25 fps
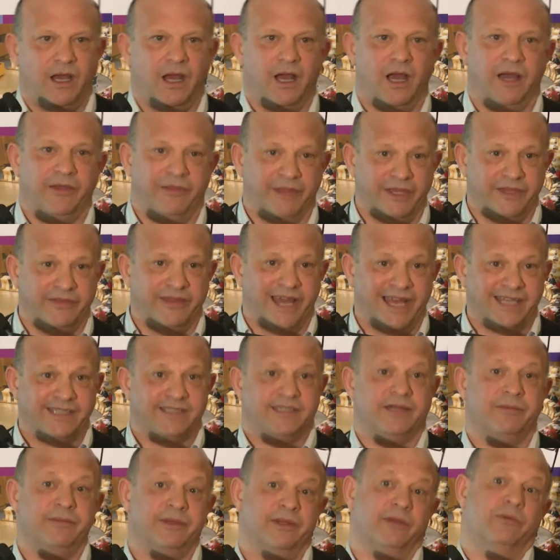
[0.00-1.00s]
I think that's
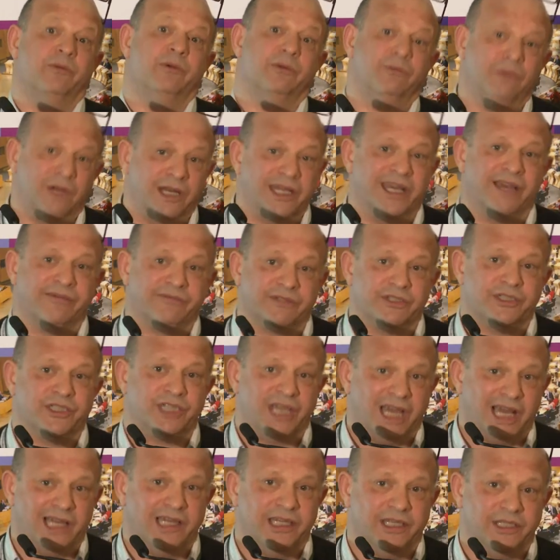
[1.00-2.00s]
something that we really have to
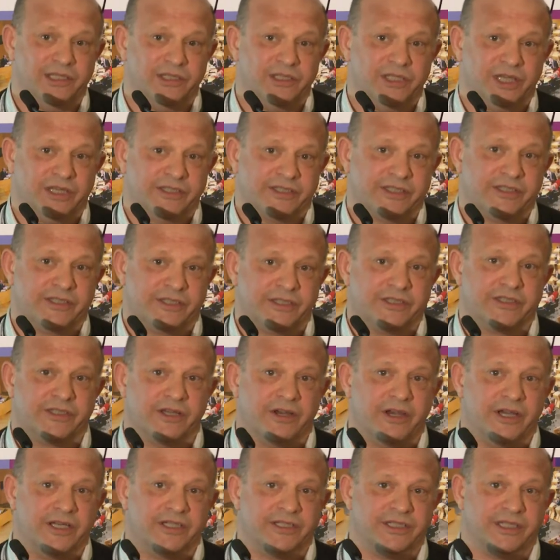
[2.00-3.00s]
challenge as a
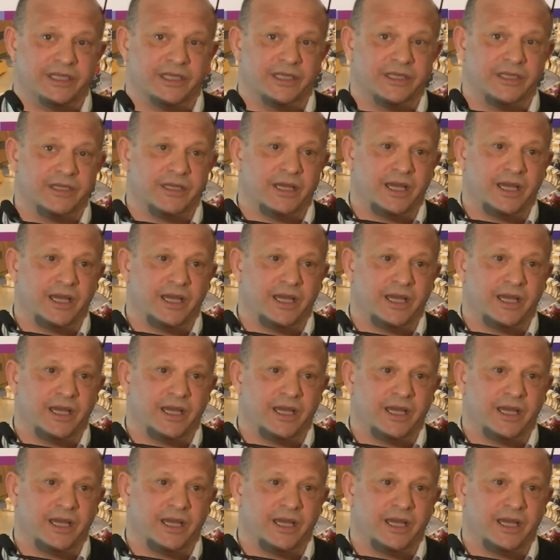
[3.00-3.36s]
society.